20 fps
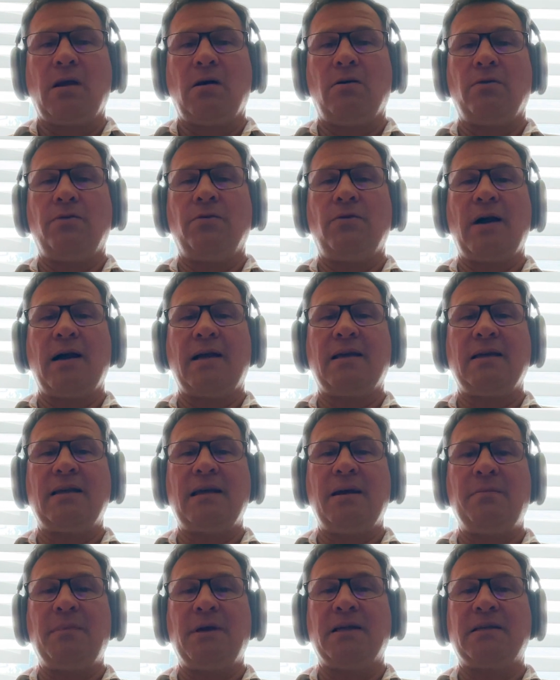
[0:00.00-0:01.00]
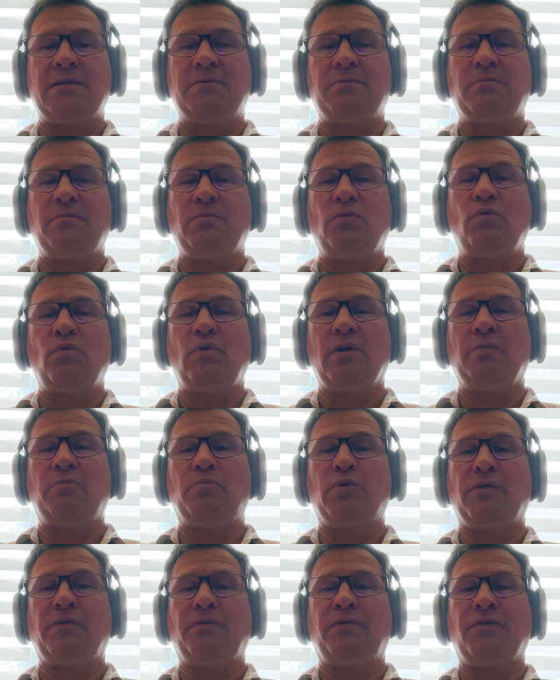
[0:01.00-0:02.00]
although academics will
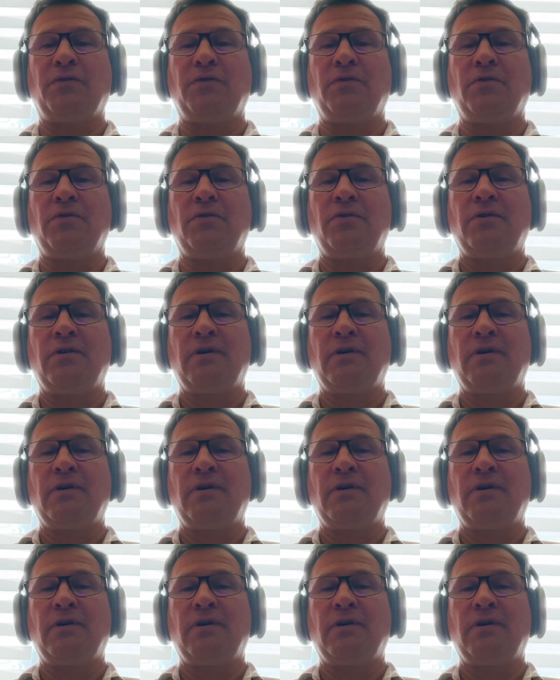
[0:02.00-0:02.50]
prefer